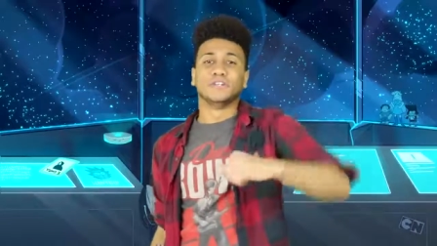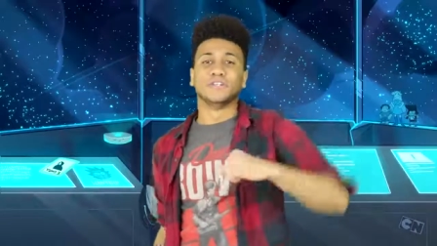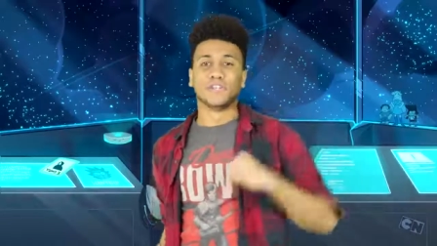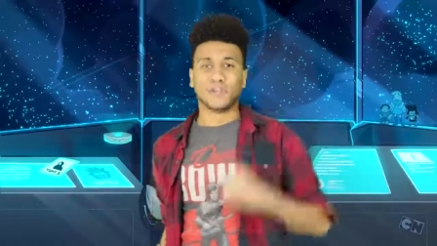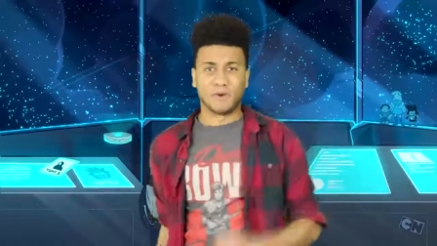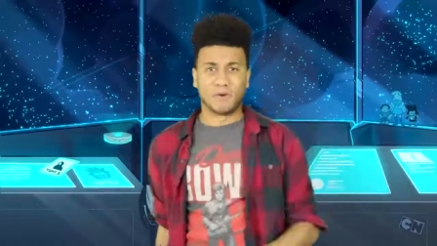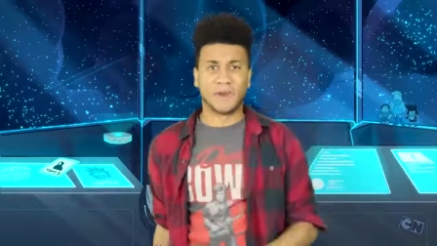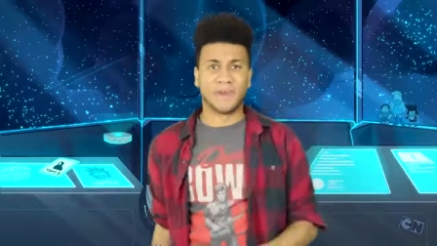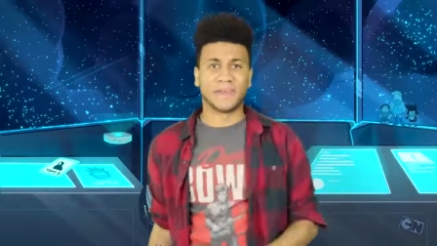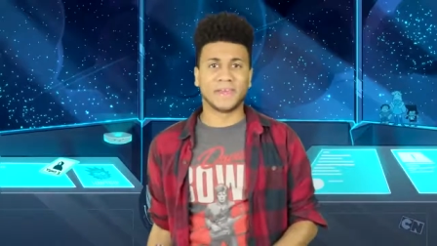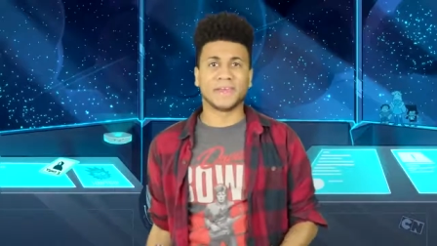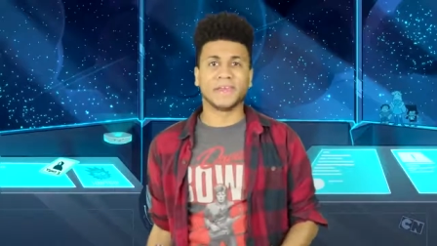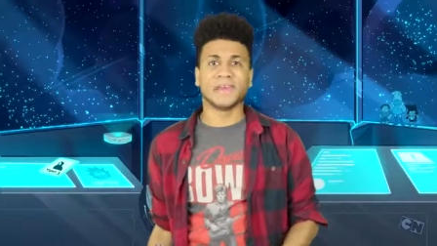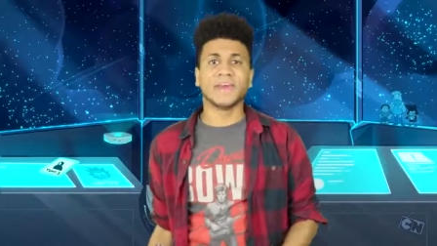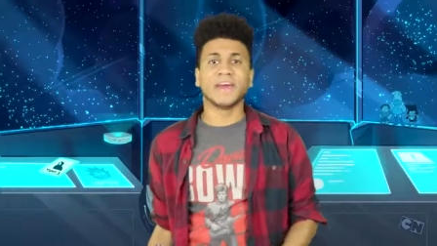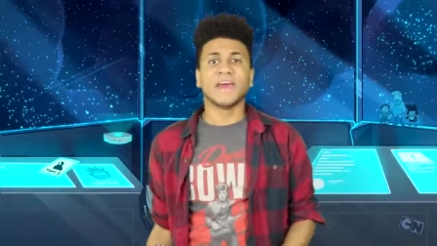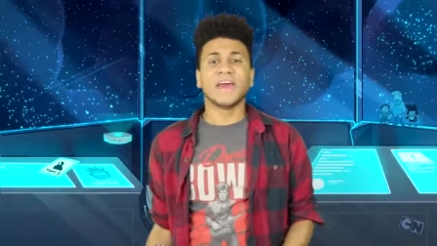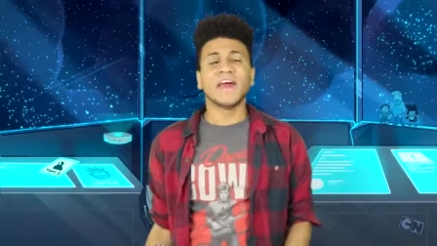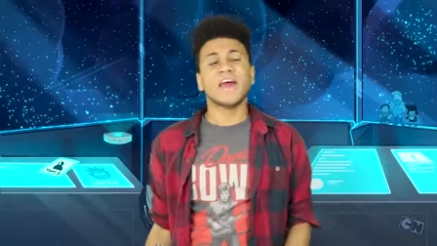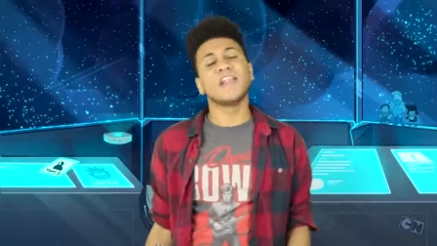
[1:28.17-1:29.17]
Do it.
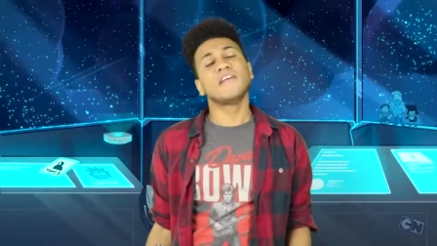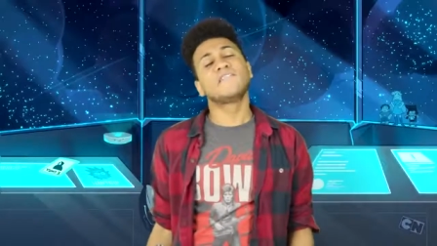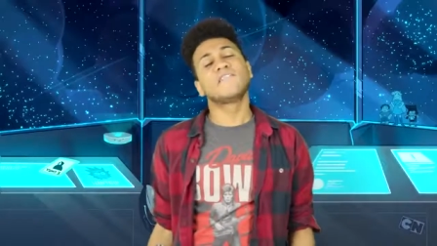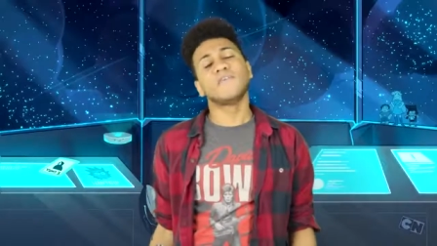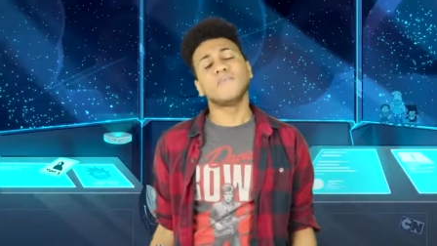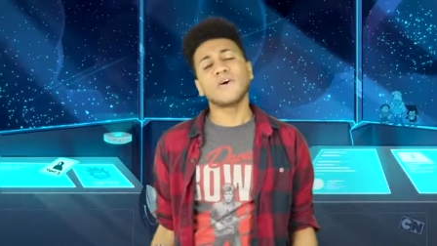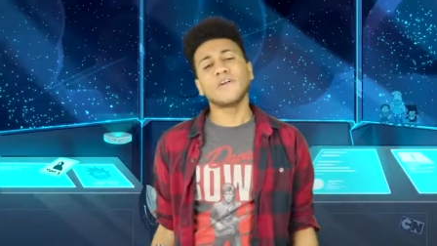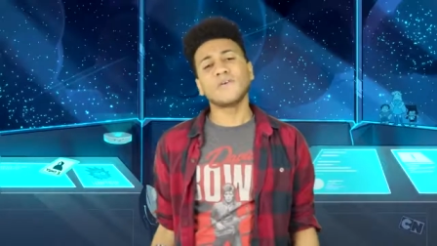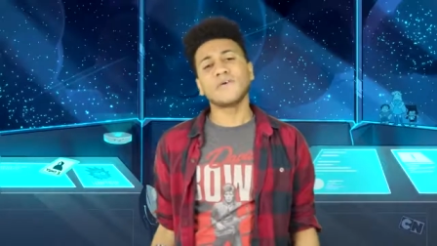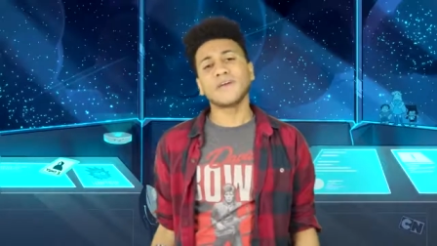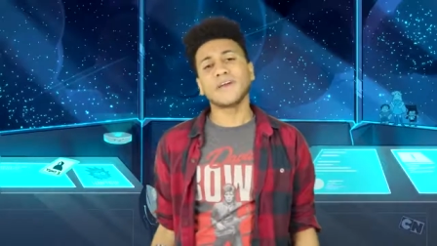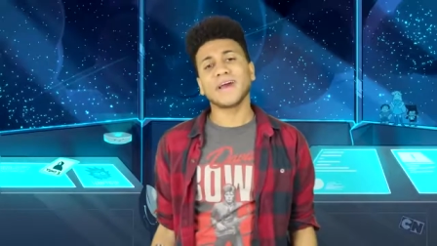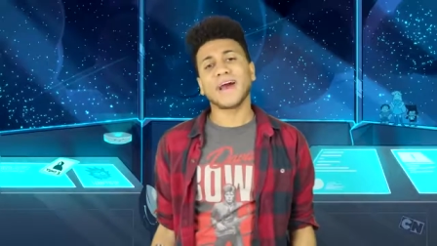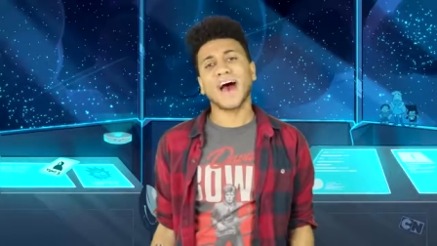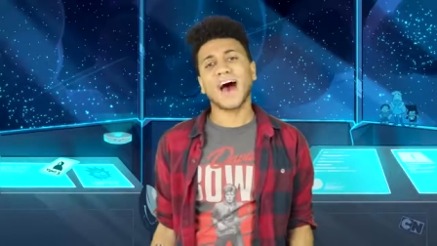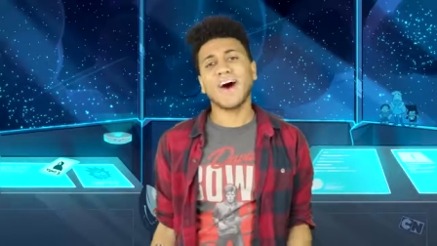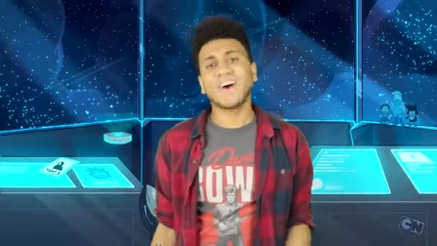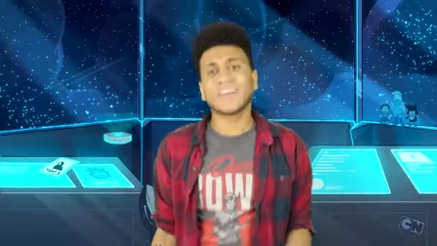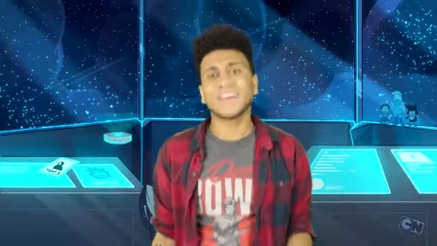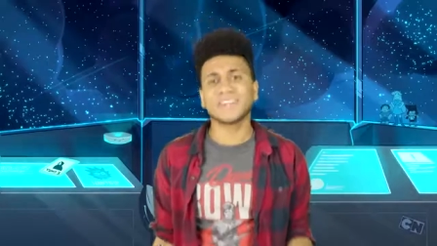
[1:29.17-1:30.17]
And if you're wondering
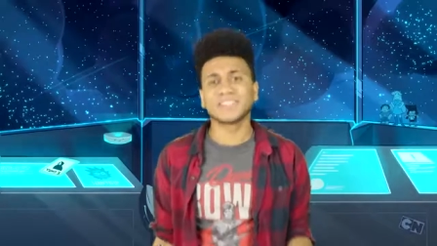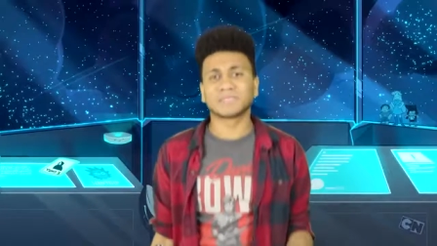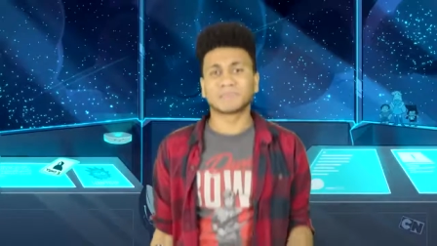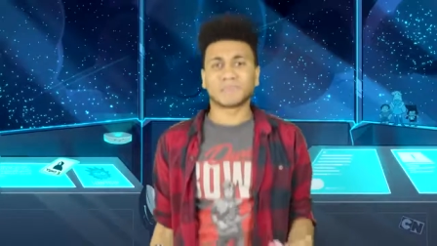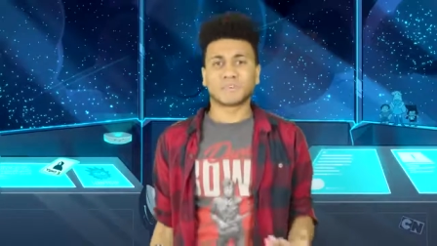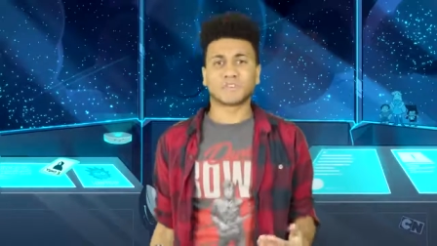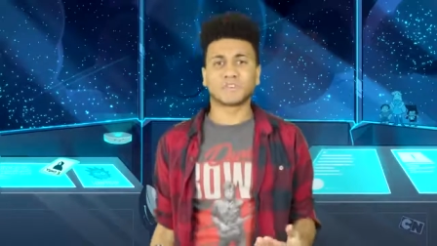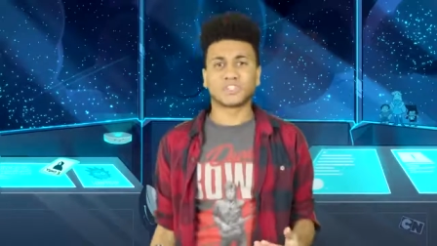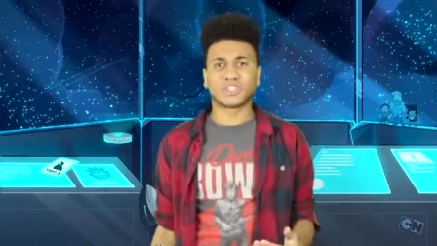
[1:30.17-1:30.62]
how can I support